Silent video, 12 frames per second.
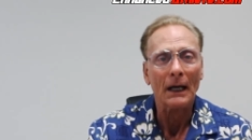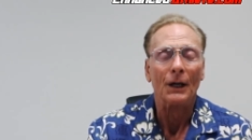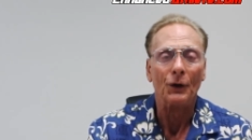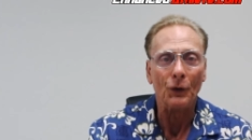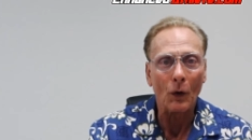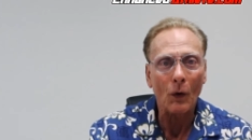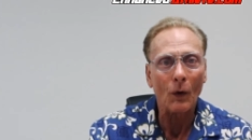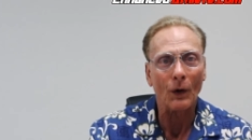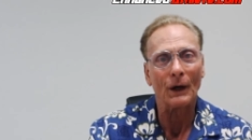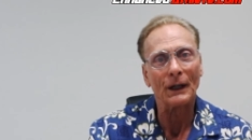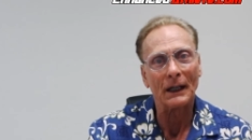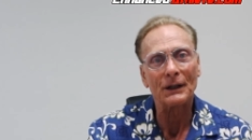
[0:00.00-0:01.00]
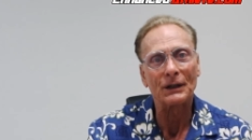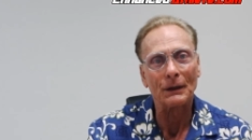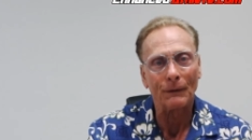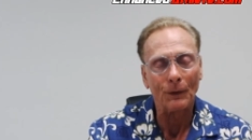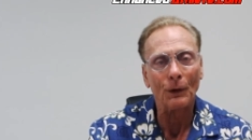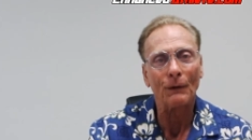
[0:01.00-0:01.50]
nor does the
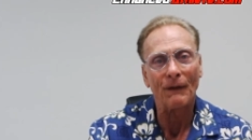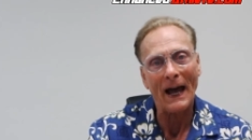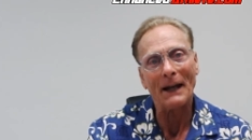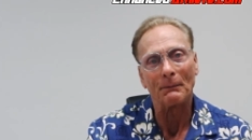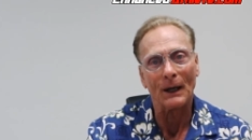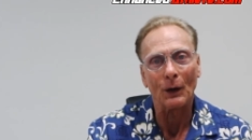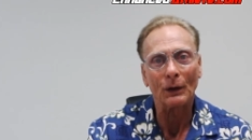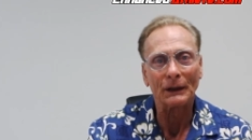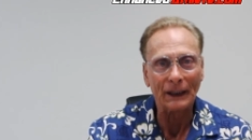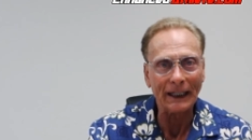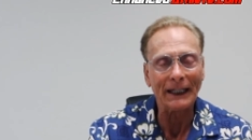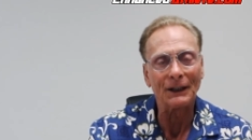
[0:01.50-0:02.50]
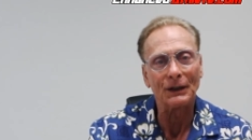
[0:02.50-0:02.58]
full fat milk lead